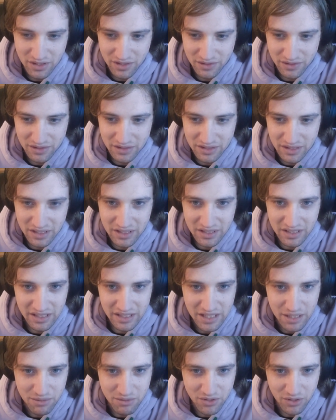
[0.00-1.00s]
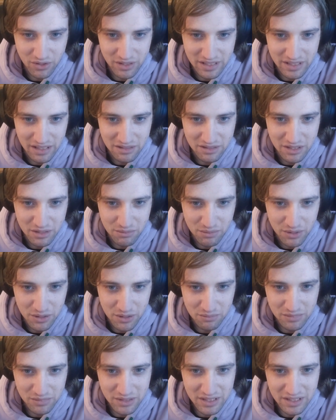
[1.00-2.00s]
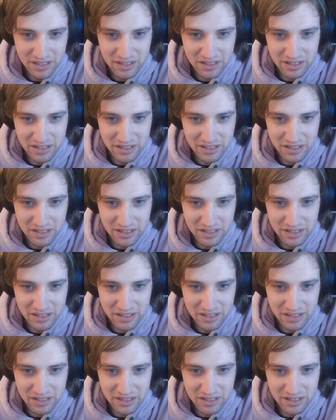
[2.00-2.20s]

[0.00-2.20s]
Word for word: 0. It keeps scrolling down to the bottom.